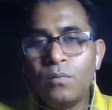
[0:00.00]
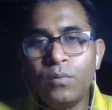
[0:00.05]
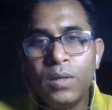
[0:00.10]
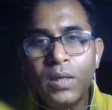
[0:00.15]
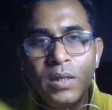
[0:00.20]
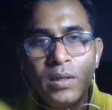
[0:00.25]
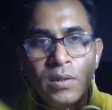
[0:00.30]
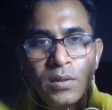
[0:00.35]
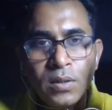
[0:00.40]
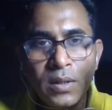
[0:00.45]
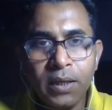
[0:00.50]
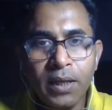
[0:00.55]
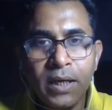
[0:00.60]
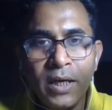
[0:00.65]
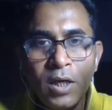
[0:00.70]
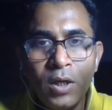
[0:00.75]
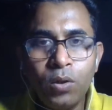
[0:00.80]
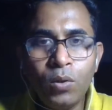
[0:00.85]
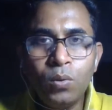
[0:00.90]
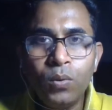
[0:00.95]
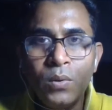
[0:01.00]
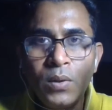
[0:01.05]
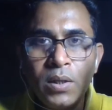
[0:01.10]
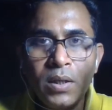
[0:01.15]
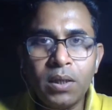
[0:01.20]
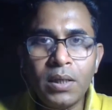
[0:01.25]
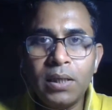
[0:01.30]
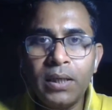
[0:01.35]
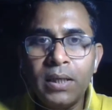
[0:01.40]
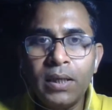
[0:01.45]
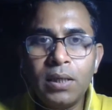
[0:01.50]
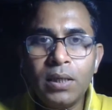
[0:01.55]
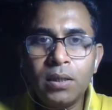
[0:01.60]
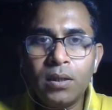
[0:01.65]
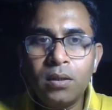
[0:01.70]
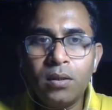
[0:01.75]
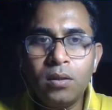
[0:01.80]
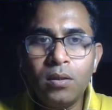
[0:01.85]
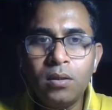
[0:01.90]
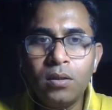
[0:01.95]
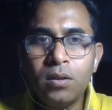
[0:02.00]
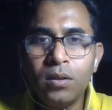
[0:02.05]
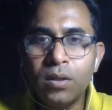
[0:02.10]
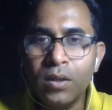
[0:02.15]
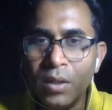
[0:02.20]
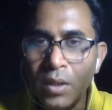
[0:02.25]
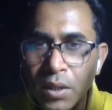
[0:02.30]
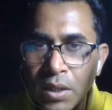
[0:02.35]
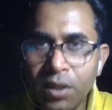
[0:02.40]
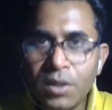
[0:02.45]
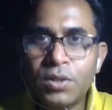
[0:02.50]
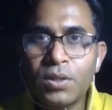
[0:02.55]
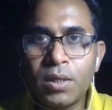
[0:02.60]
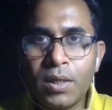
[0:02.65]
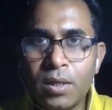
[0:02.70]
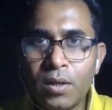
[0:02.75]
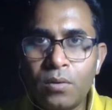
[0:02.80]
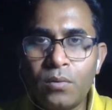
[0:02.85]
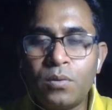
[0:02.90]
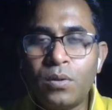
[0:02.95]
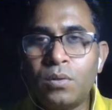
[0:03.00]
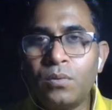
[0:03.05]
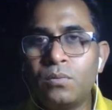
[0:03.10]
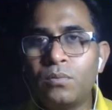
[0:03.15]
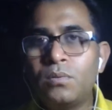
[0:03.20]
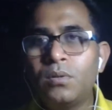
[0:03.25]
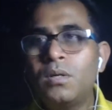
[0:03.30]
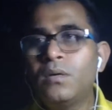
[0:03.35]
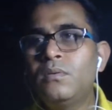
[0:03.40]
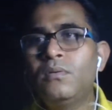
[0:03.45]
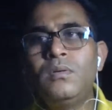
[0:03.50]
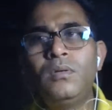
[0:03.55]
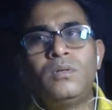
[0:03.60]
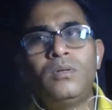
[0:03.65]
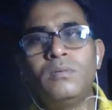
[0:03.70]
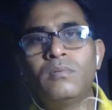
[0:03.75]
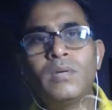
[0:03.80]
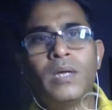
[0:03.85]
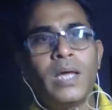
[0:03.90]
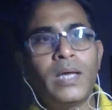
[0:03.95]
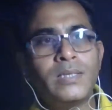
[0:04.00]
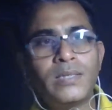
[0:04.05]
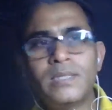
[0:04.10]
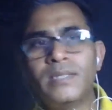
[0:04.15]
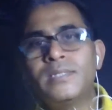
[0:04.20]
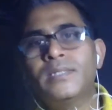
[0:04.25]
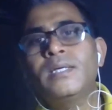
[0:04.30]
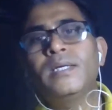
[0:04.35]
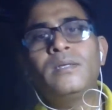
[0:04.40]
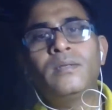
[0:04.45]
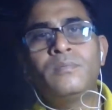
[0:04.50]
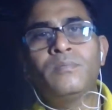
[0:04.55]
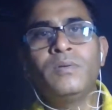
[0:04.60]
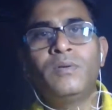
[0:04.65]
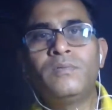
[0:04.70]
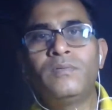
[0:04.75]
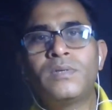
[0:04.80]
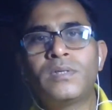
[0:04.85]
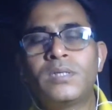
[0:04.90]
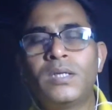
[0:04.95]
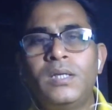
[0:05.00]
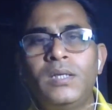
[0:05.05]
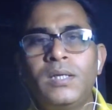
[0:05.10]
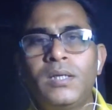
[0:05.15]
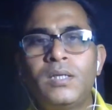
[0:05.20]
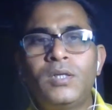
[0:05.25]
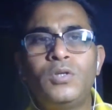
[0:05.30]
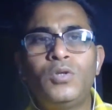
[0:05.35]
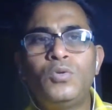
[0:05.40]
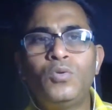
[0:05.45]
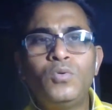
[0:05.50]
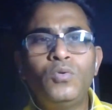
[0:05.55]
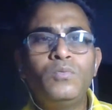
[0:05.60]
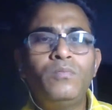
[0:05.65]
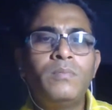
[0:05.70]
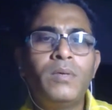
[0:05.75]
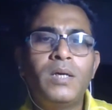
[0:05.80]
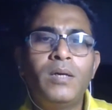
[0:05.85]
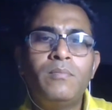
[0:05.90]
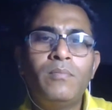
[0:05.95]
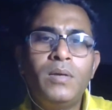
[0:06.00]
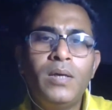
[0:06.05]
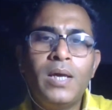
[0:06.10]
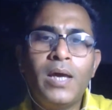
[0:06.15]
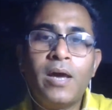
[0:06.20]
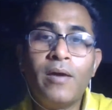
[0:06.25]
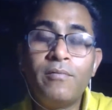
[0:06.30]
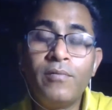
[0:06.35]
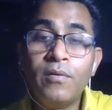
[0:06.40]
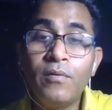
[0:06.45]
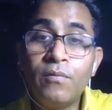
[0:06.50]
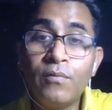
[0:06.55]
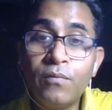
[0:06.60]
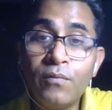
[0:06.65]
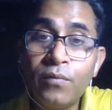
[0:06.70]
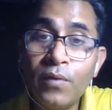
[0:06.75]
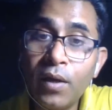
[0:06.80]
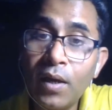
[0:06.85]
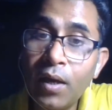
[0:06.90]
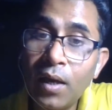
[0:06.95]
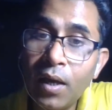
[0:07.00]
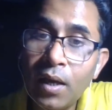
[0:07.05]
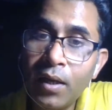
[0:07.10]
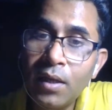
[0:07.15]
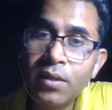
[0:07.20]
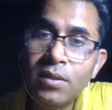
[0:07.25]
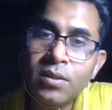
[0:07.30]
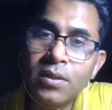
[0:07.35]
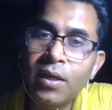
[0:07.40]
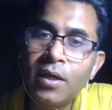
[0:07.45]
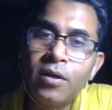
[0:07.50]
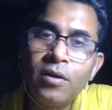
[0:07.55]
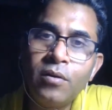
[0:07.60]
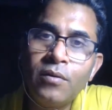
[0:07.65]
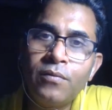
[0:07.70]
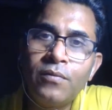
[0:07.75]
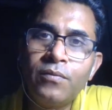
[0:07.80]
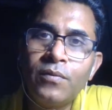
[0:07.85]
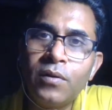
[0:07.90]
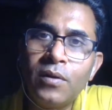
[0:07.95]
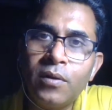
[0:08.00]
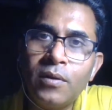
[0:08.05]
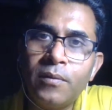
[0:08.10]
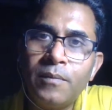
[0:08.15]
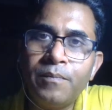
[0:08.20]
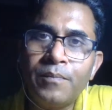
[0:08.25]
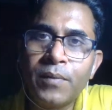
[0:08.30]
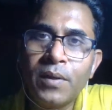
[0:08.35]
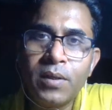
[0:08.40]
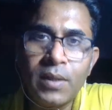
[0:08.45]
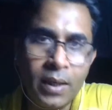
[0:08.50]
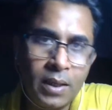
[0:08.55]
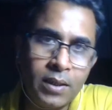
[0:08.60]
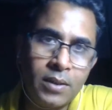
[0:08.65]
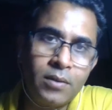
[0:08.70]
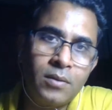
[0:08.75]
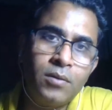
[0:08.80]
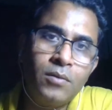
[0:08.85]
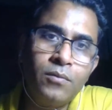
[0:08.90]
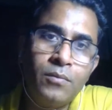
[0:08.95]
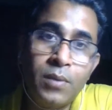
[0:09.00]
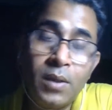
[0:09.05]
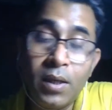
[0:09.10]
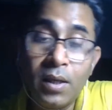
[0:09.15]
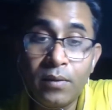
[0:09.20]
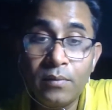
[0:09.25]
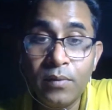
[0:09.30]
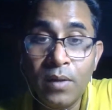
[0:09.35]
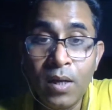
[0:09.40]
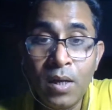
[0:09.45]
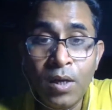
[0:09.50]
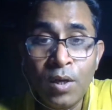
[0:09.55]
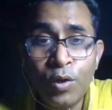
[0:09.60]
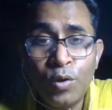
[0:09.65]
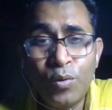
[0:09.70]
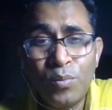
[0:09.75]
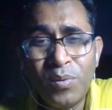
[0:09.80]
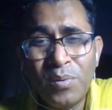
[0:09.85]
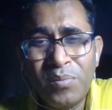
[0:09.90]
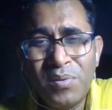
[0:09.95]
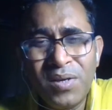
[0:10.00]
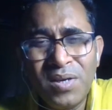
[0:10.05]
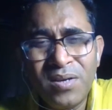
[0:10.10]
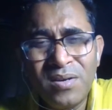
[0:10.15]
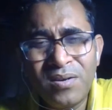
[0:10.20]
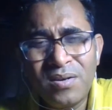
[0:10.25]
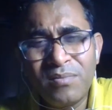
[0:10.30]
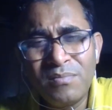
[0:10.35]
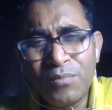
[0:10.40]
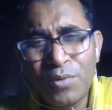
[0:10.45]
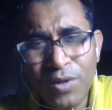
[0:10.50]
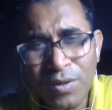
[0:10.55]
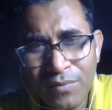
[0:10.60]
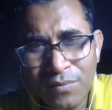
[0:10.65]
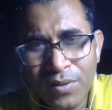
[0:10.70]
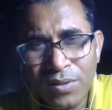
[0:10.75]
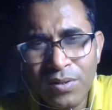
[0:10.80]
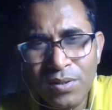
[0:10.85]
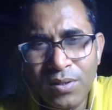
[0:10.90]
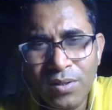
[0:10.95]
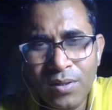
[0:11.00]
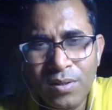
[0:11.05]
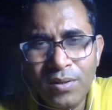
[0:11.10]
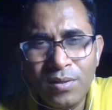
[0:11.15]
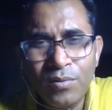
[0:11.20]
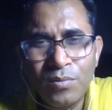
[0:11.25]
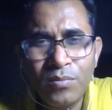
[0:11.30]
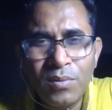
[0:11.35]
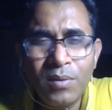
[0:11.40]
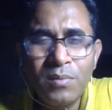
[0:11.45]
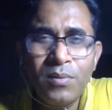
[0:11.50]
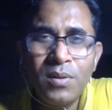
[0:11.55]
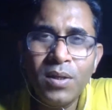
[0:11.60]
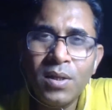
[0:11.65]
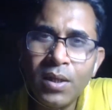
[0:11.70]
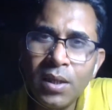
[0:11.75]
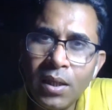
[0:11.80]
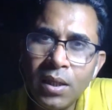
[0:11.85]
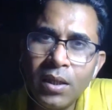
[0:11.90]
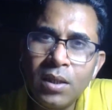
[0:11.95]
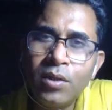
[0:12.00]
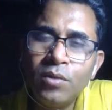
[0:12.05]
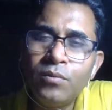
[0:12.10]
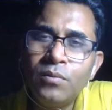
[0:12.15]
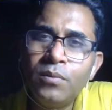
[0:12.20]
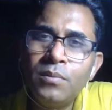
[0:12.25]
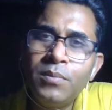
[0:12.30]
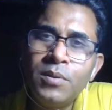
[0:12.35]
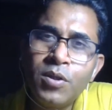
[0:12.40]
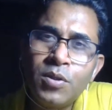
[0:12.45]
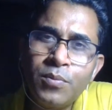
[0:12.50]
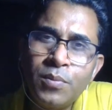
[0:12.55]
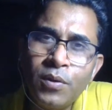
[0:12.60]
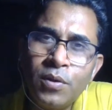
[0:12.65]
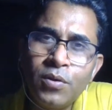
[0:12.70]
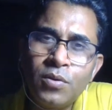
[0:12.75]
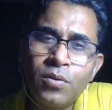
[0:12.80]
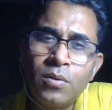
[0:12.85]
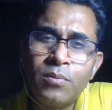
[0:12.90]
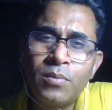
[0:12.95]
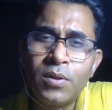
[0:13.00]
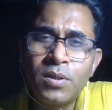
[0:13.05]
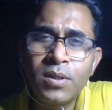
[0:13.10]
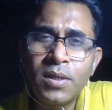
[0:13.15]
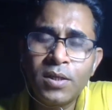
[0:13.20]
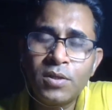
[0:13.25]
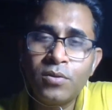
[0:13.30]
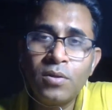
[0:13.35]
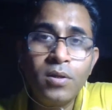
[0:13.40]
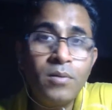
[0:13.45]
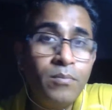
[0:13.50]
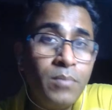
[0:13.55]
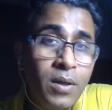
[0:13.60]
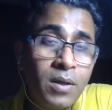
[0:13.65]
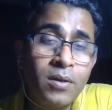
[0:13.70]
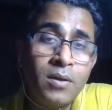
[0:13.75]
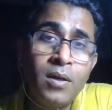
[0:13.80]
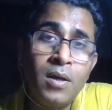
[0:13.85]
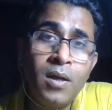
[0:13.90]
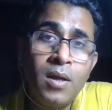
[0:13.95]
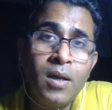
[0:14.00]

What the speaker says: we are trying to create a niche around you. Now, as I said previously, that you may be having various kind of talent. You may be a motivator, you may be a healer, you will be a spiritual person actually, but